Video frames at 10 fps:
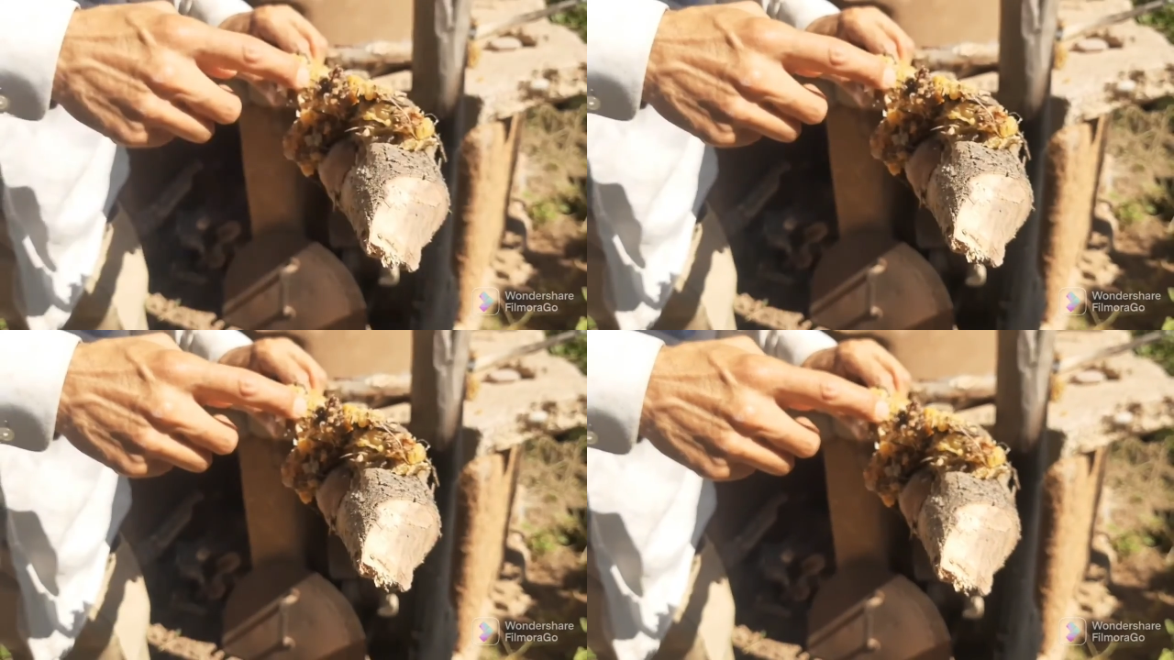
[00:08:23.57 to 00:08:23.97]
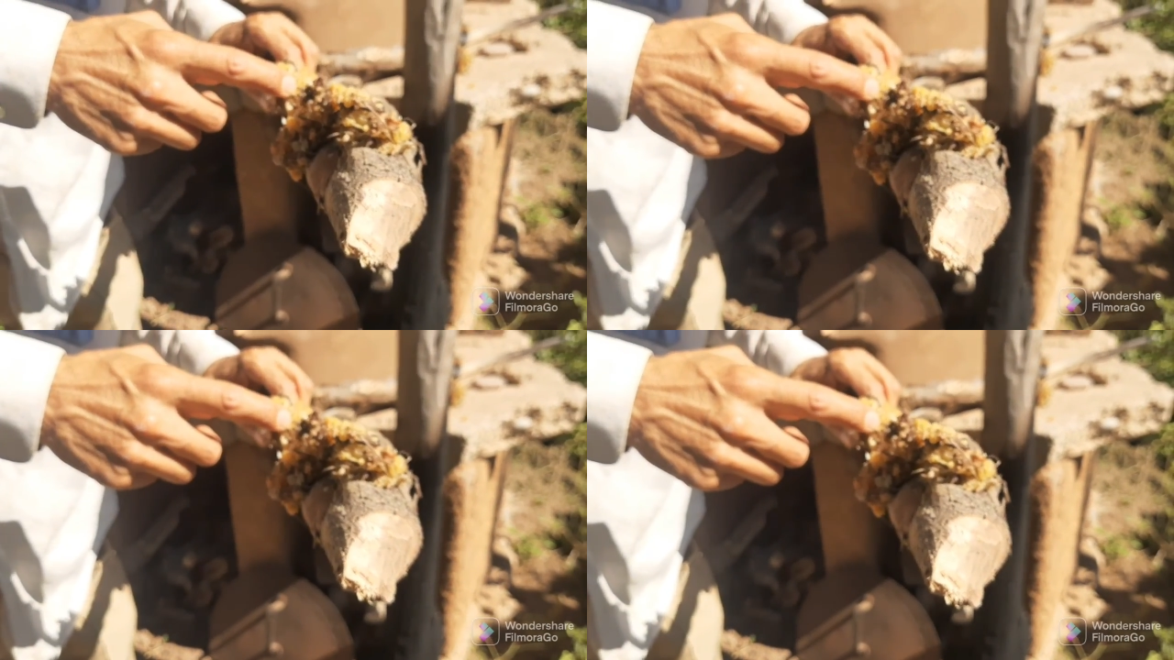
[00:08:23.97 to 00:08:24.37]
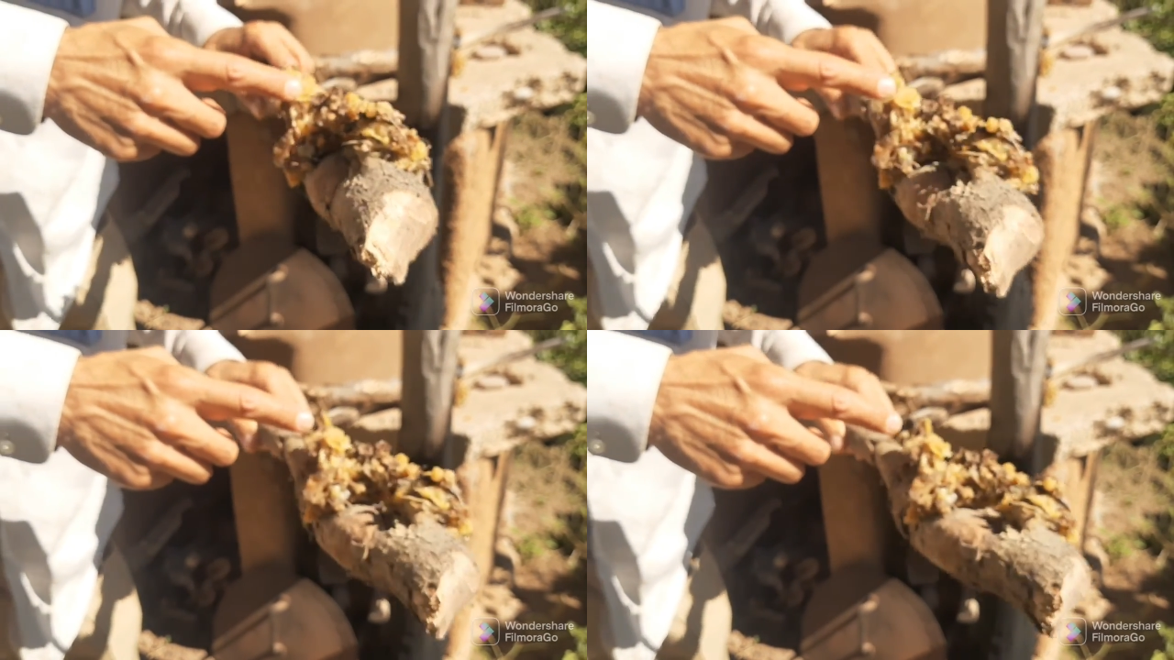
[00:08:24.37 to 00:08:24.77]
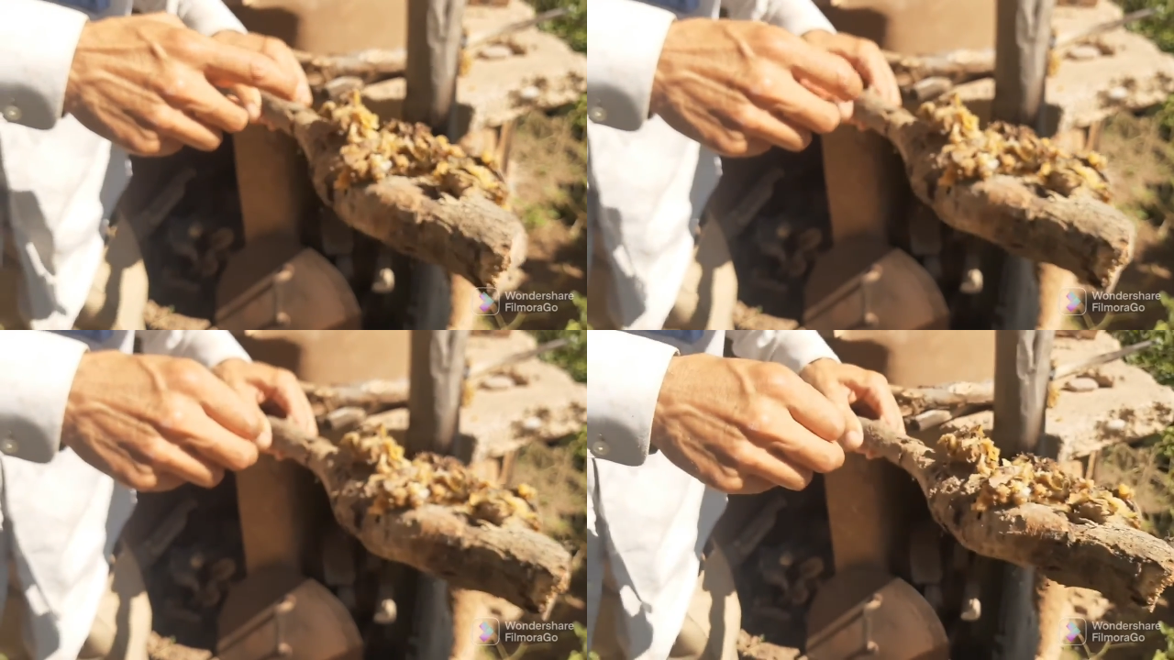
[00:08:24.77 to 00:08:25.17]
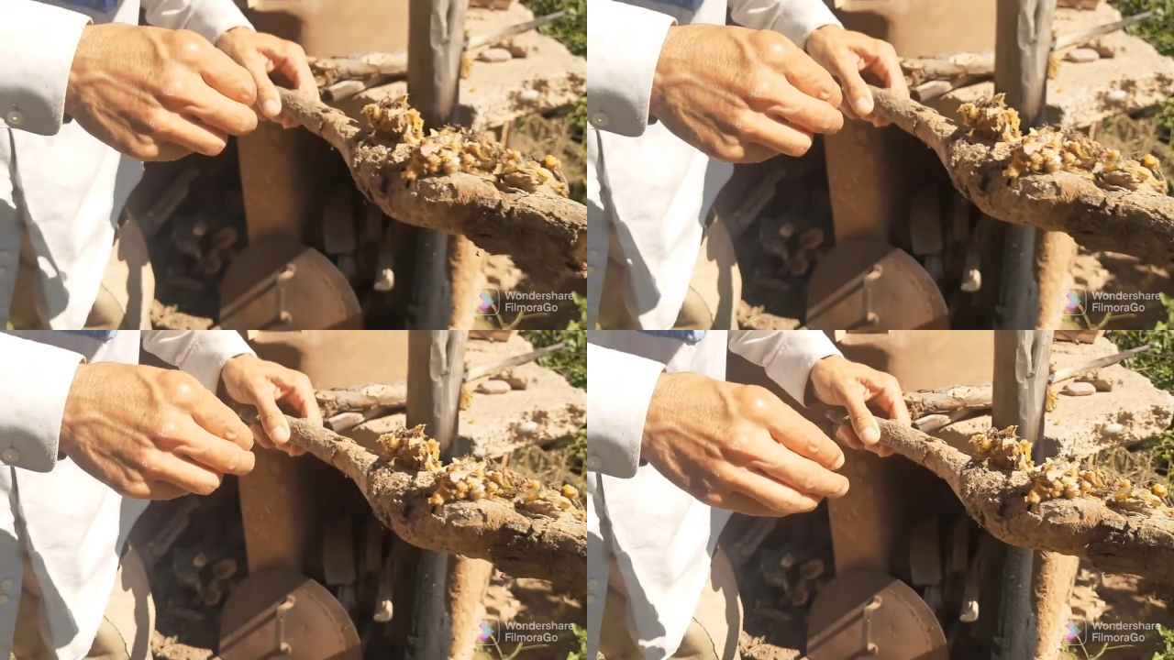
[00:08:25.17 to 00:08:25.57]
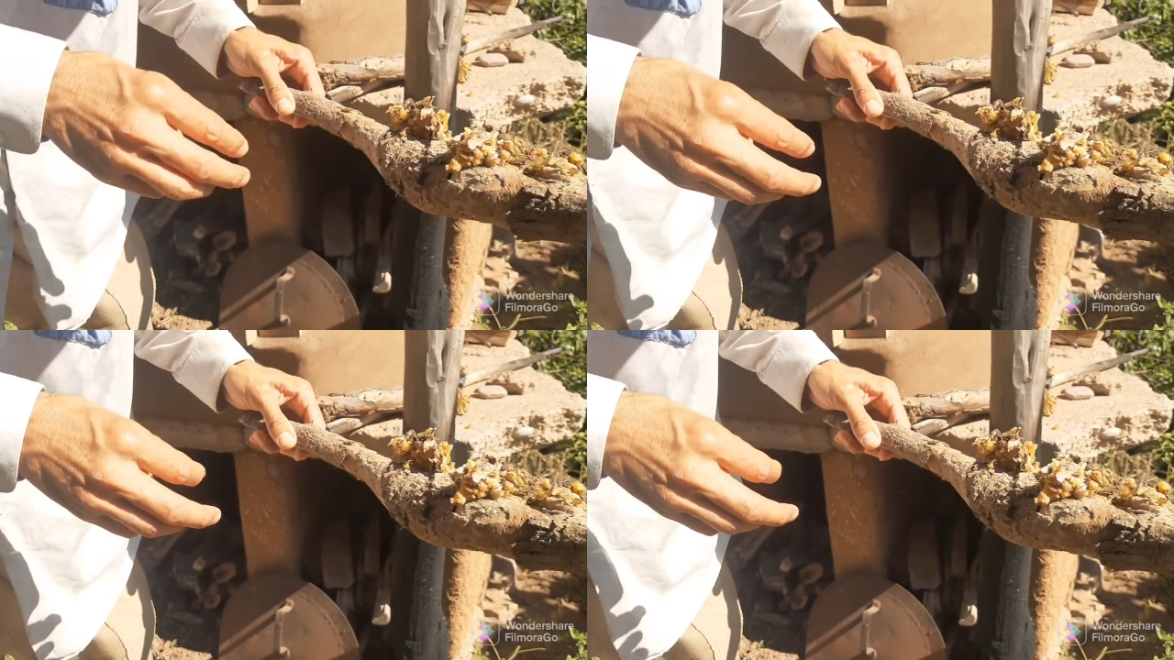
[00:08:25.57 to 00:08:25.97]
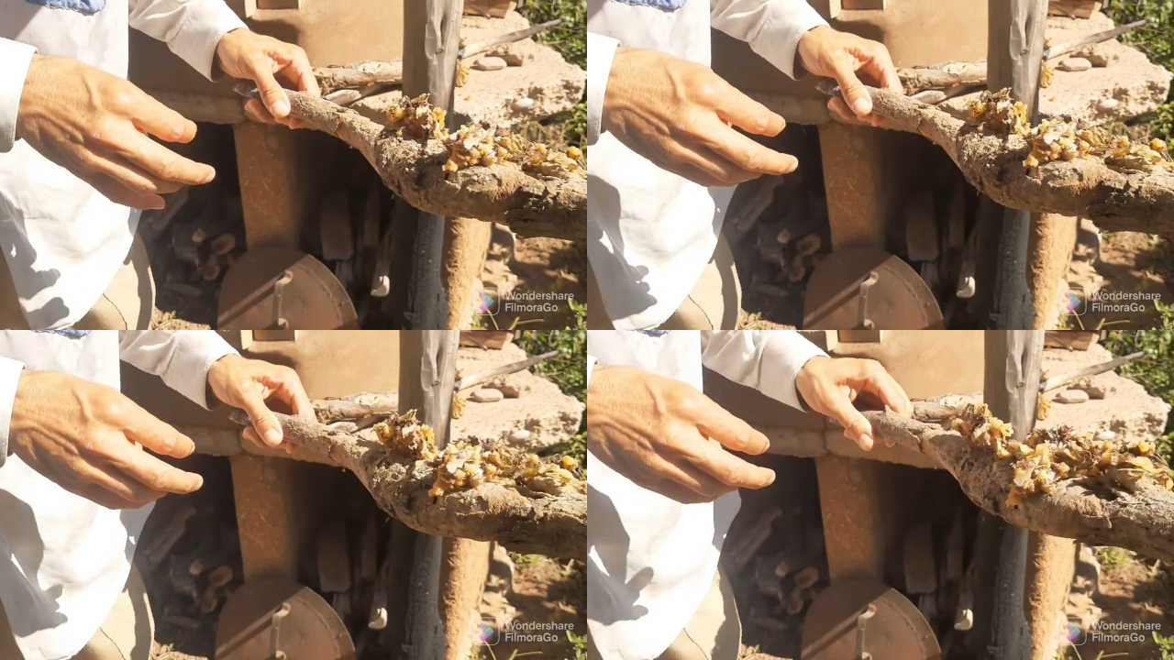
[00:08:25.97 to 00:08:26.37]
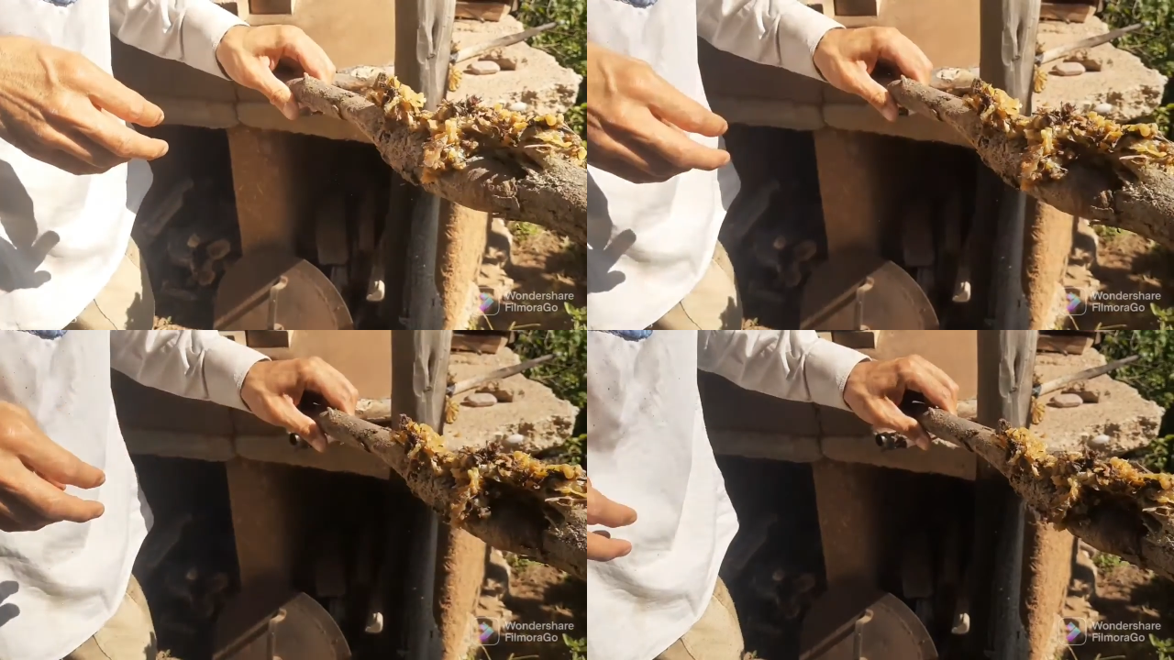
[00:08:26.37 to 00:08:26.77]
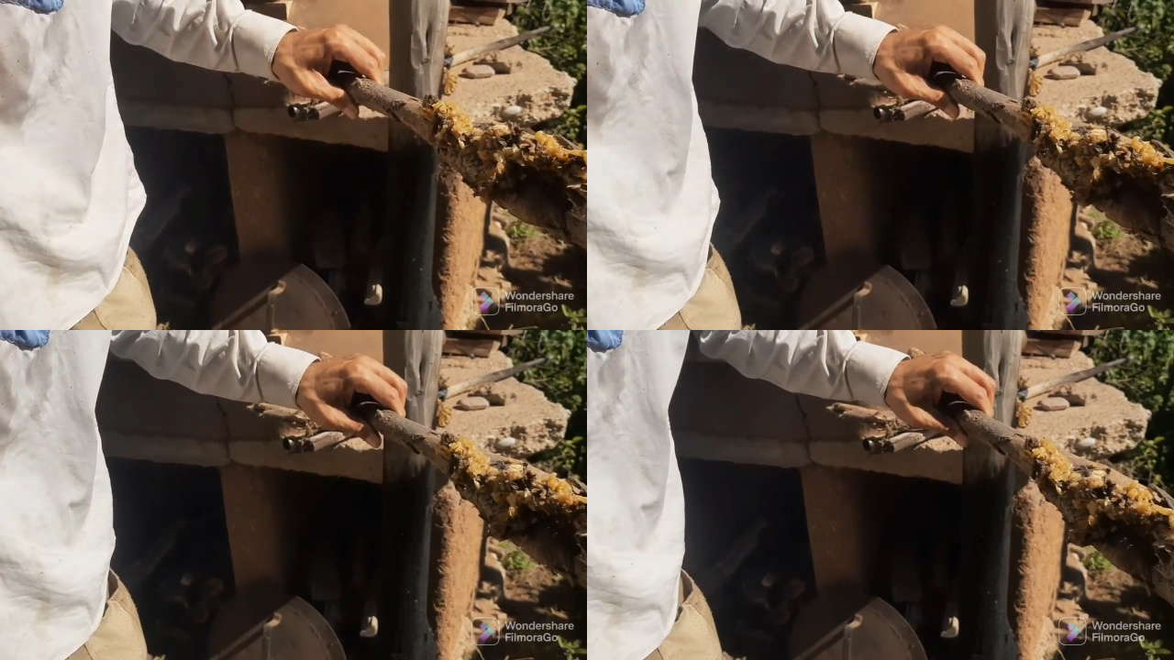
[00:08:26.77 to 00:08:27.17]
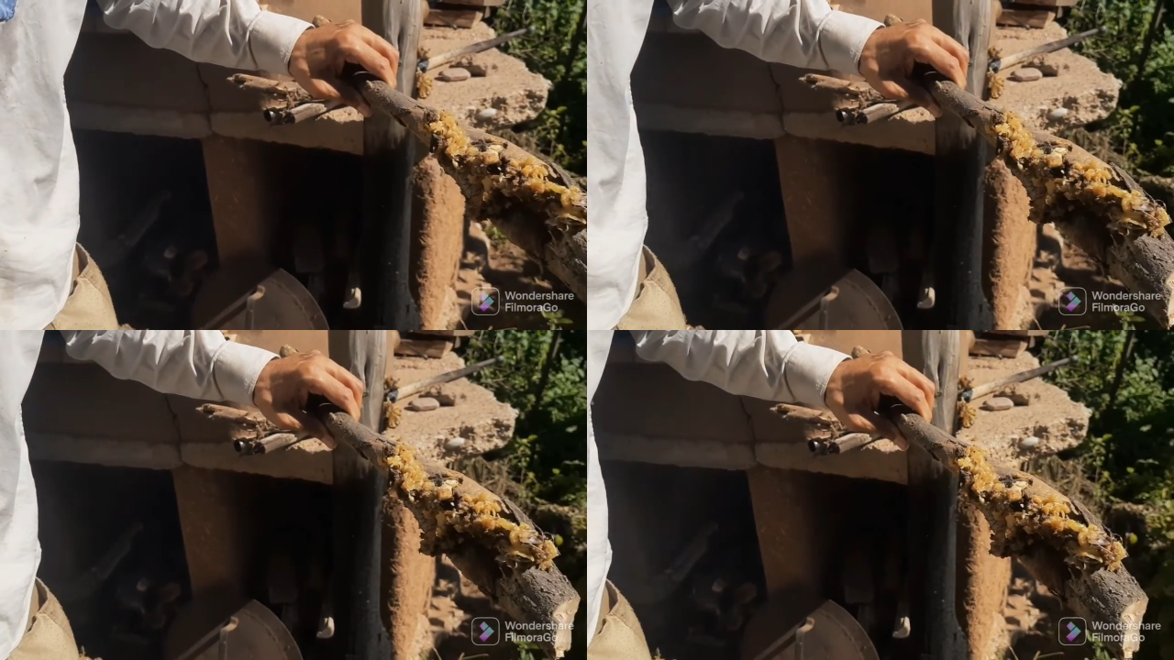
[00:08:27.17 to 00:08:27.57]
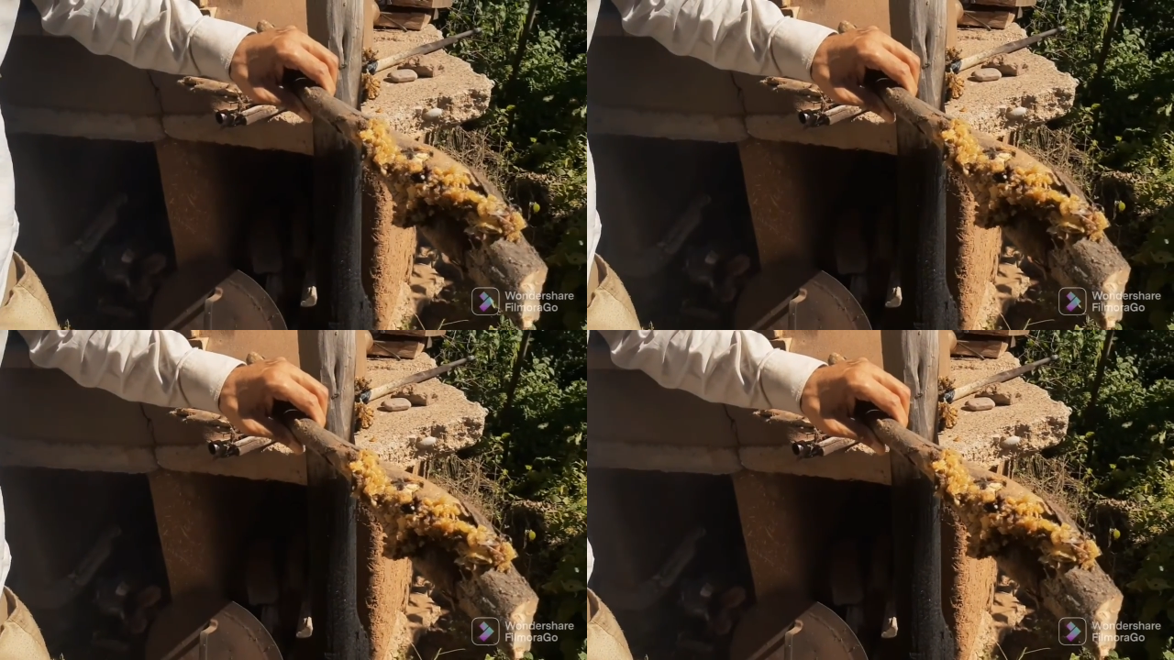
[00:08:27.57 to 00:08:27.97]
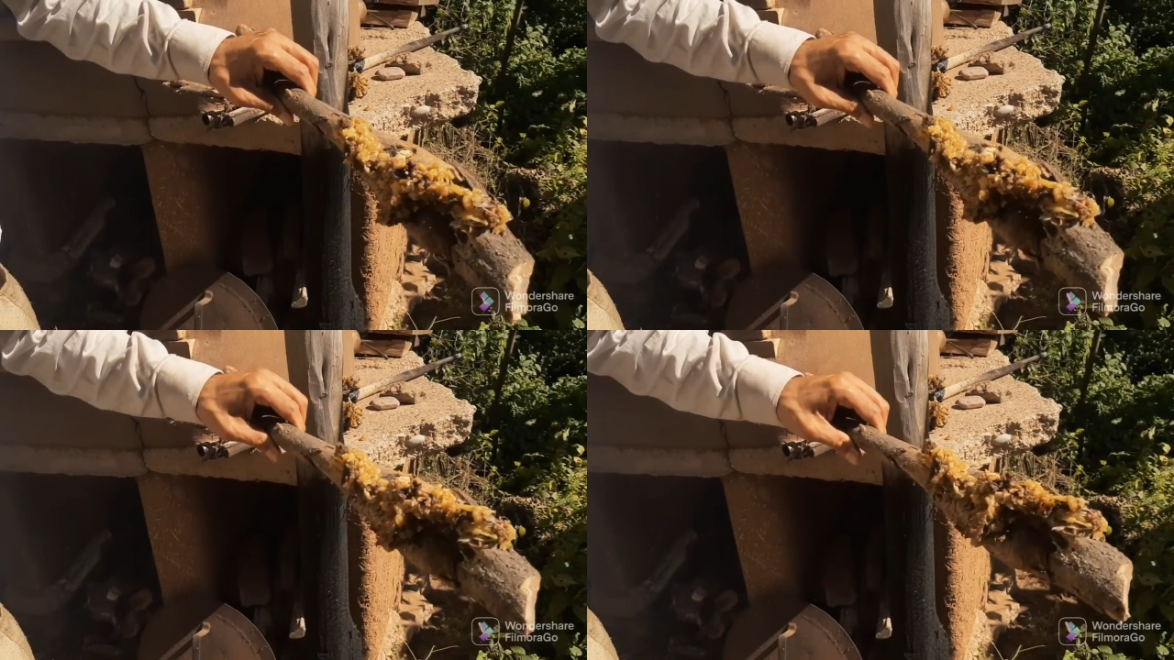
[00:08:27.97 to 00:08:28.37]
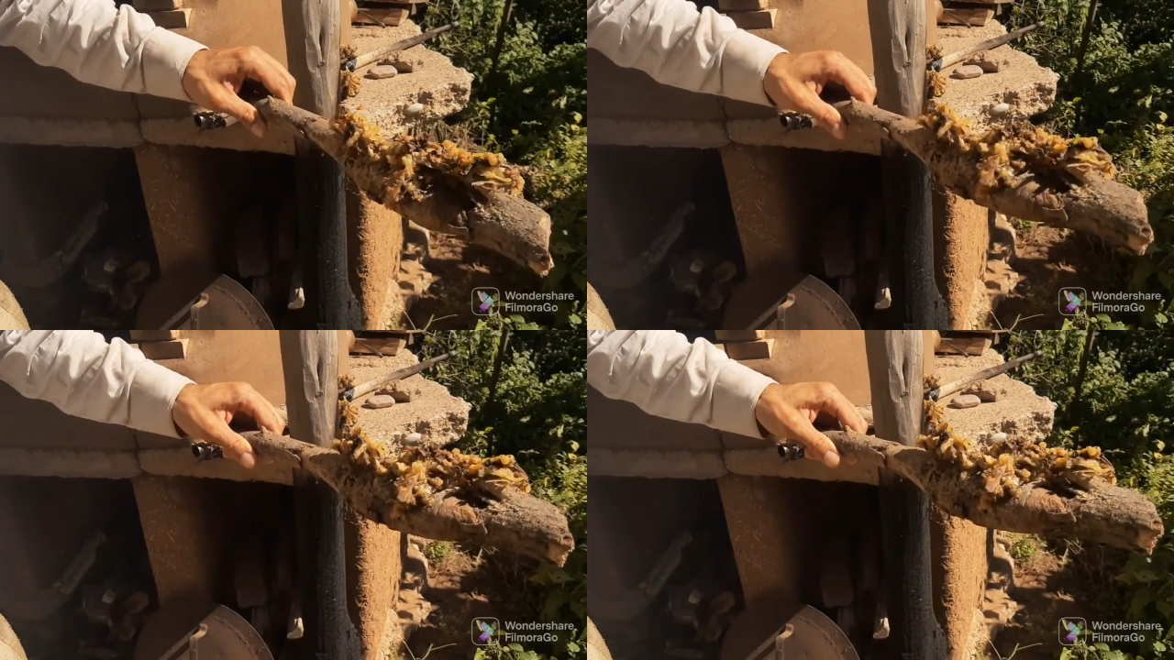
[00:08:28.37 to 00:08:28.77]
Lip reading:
[unreadable: no face in view]